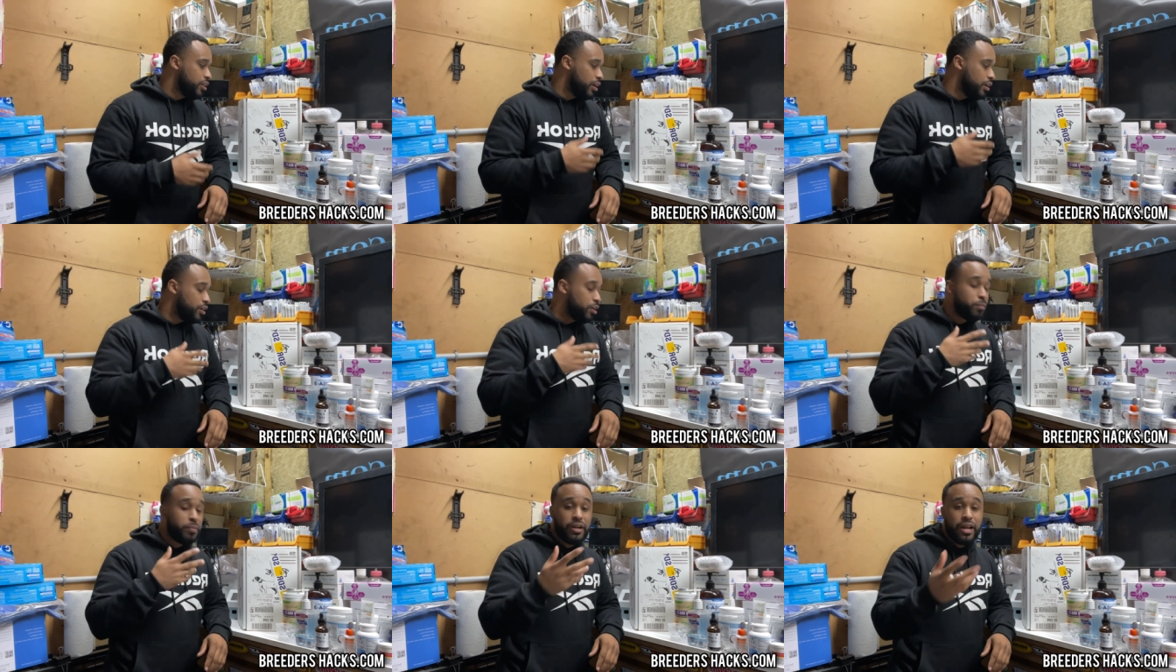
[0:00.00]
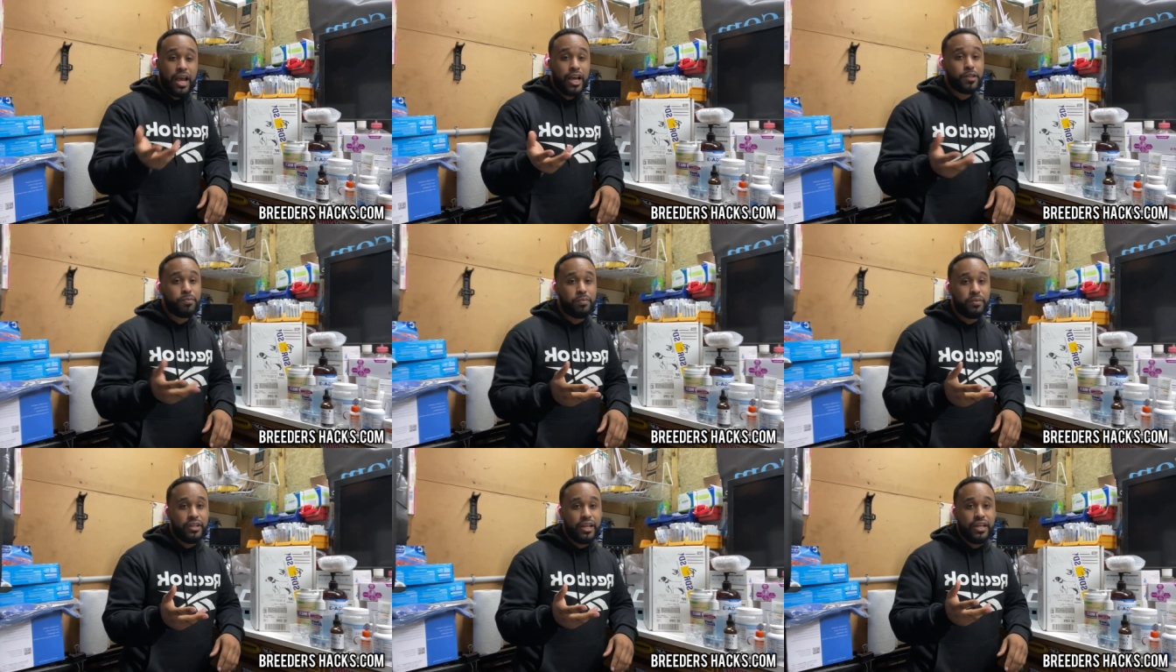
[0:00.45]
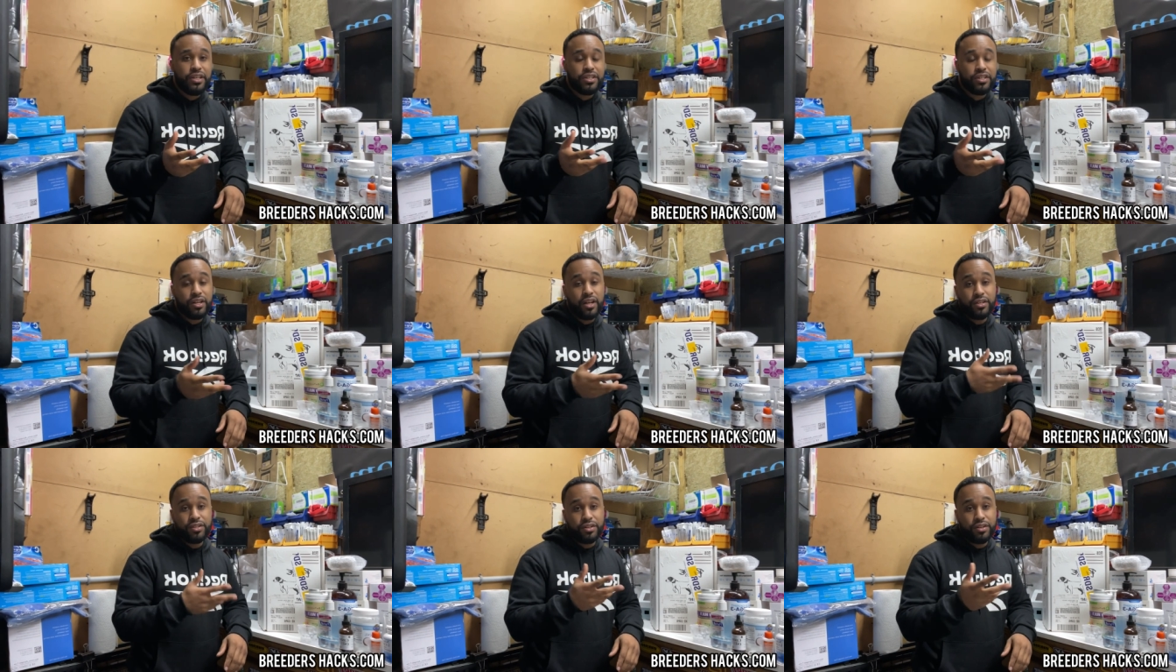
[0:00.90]
a little bit of
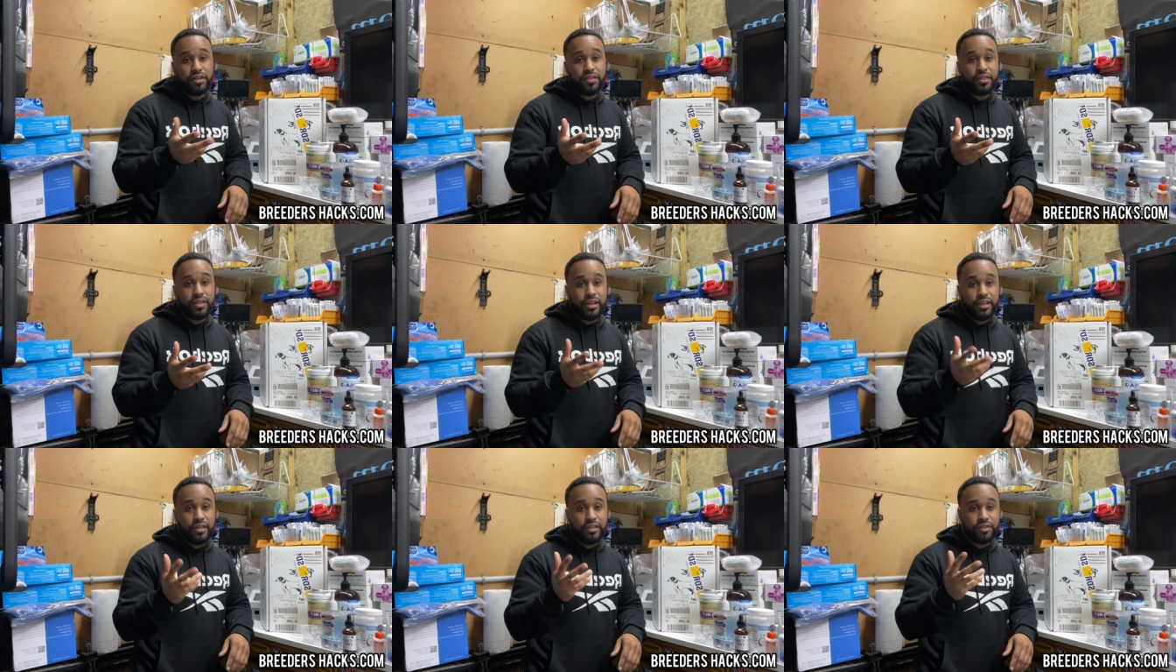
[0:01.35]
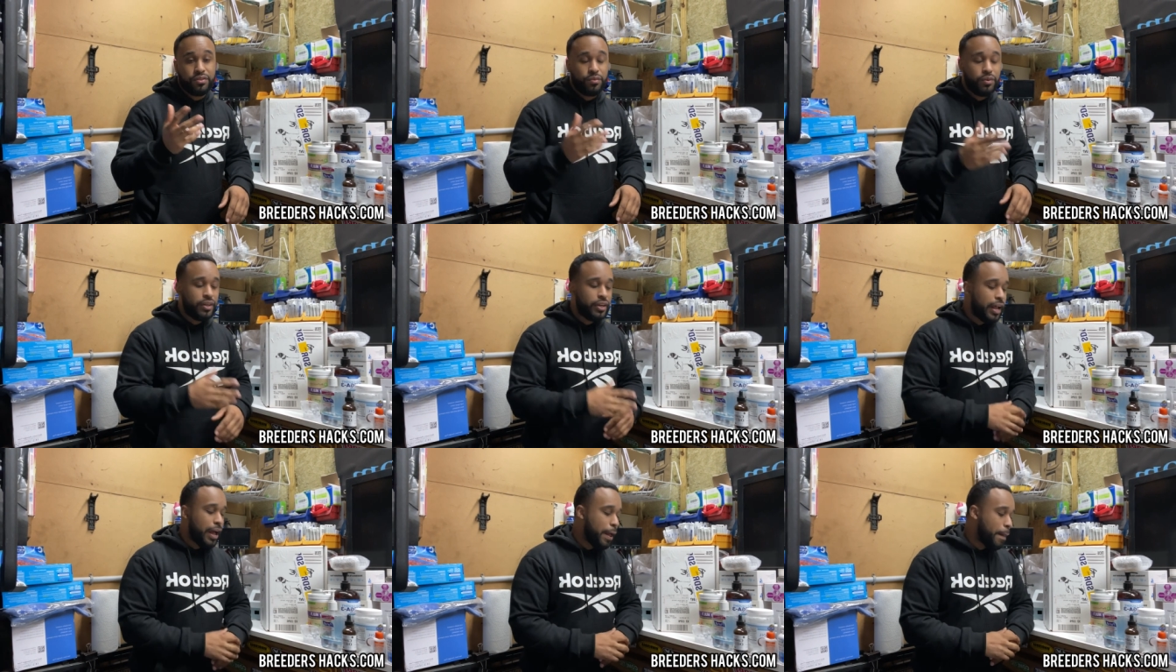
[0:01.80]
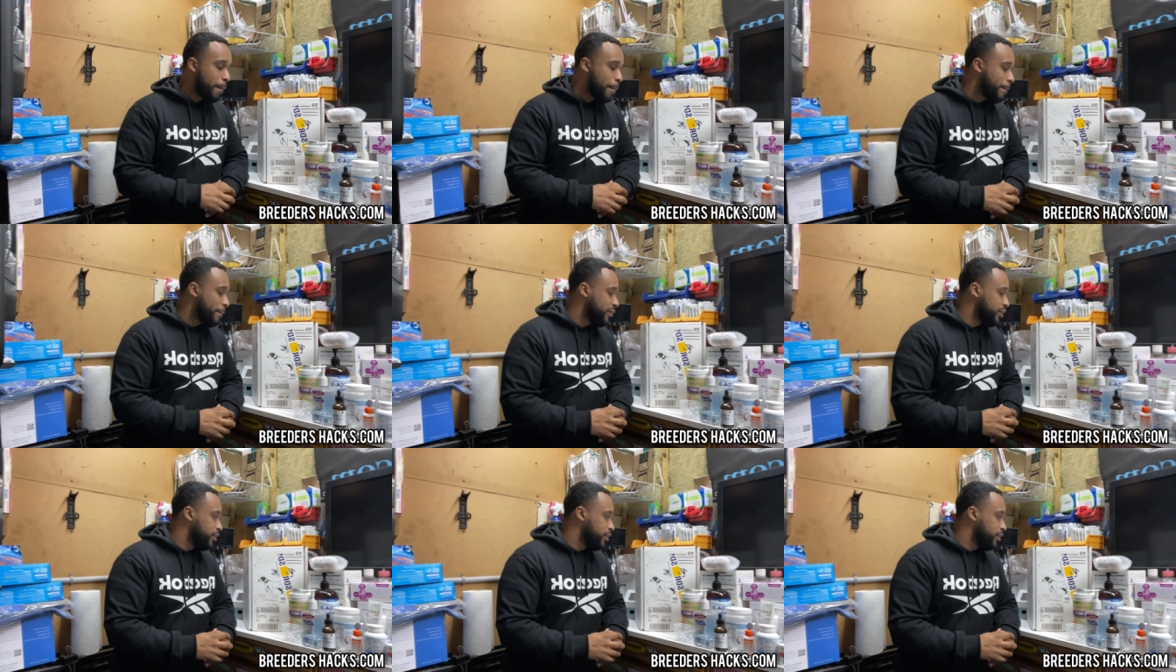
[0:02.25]
explanation on certain things and whatnot.